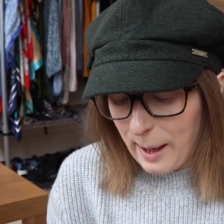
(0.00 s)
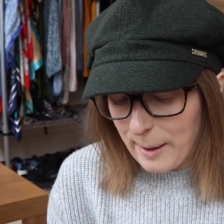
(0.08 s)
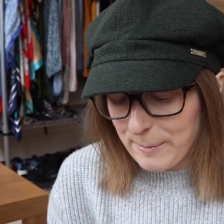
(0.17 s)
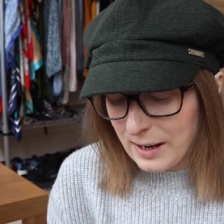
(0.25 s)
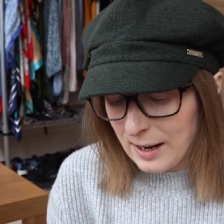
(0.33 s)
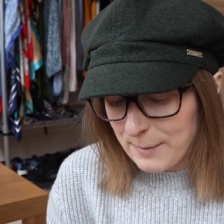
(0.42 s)

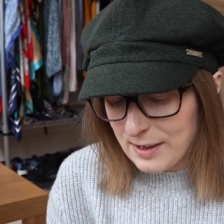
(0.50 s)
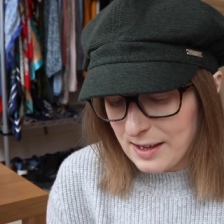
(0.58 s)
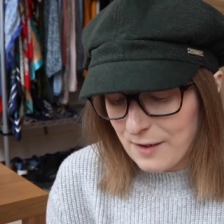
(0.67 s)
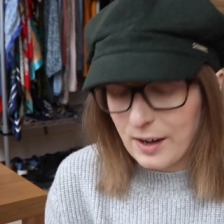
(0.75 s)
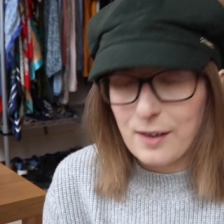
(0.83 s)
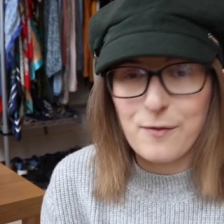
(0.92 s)
Let me
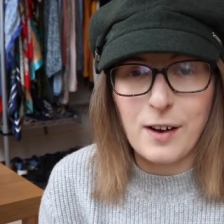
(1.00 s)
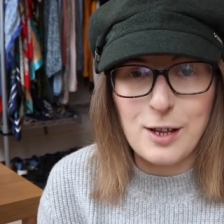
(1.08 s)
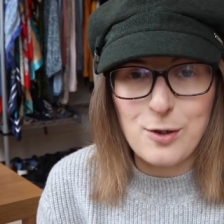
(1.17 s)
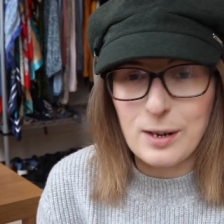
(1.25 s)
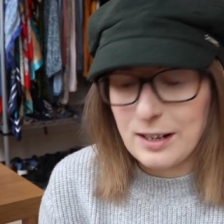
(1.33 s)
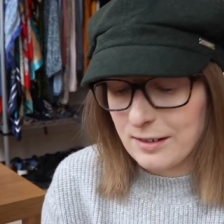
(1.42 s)
see if I can
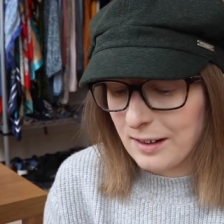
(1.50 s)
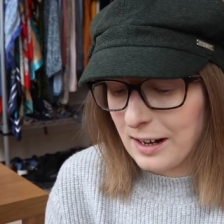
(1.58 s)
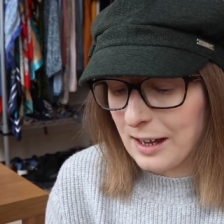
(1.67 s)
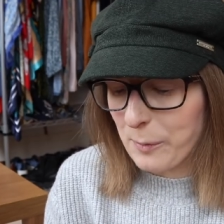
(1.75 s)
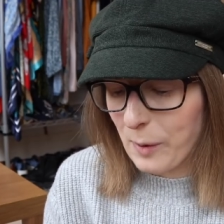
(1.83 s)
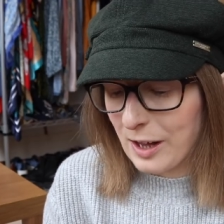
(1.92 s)
find you a little
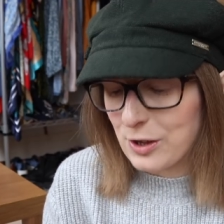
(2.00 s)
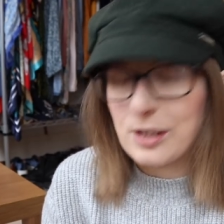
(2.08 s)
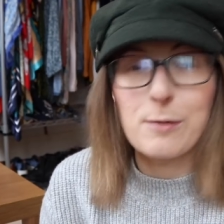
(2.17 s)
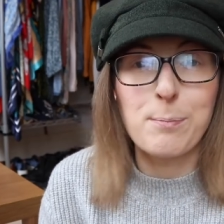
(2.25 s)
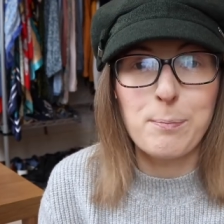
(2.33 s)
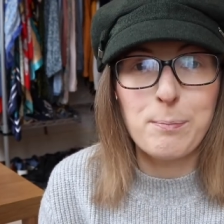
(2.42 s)
clip where
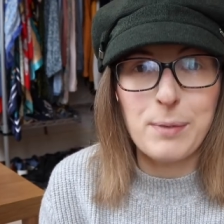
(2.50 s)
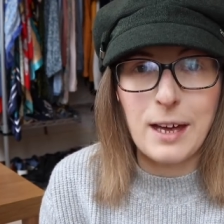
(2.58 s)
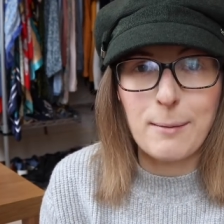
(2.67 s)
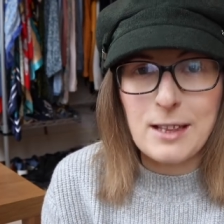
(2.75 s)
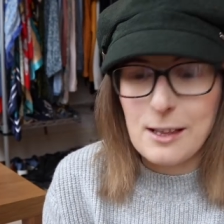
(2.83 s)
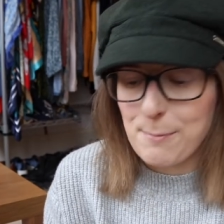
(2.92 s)
she's
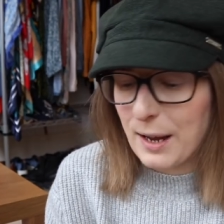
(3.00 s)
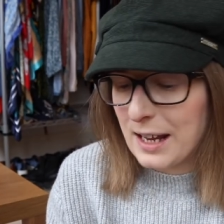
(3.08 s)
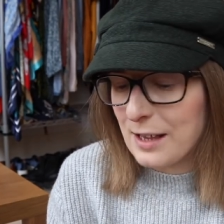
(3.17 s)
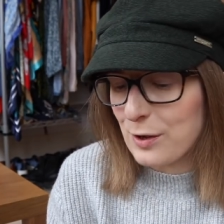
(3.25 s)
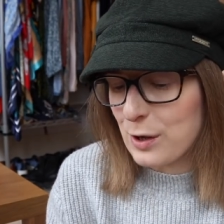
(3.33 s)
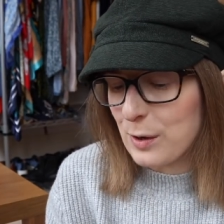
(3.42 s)
being Mrs.
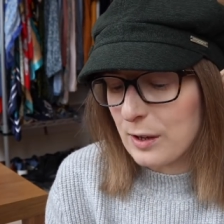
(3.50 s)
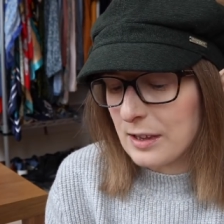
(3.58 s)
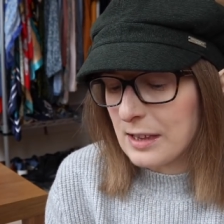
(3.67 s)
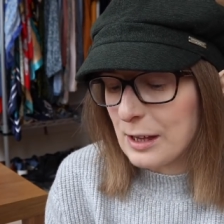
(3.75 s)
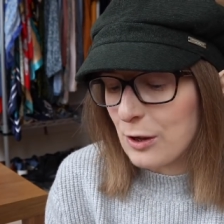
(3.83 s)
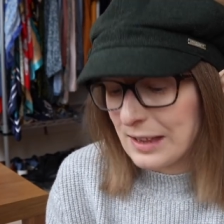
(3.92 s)
Bennett so you
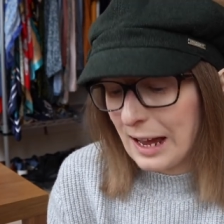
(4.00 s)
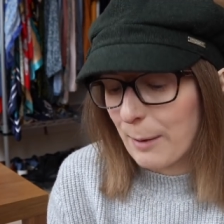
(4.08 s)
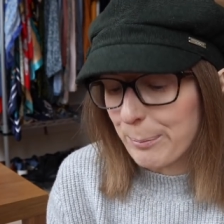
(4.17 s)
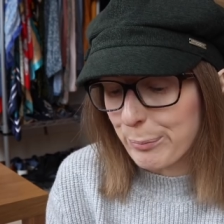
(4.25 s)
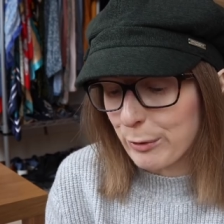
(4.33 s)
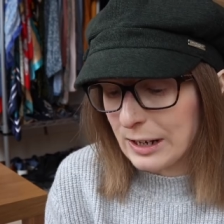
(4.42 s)
can see just
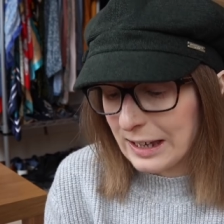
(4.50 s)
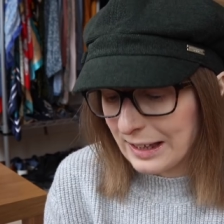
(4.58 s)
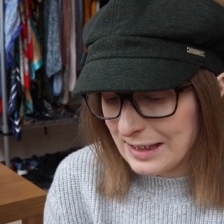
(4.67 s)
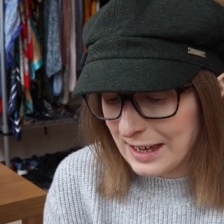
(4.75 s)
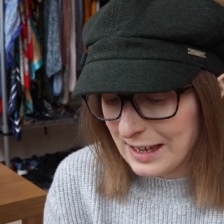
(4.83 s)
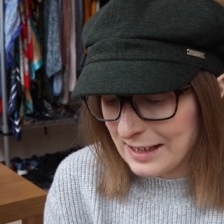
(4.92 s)
how brilliant it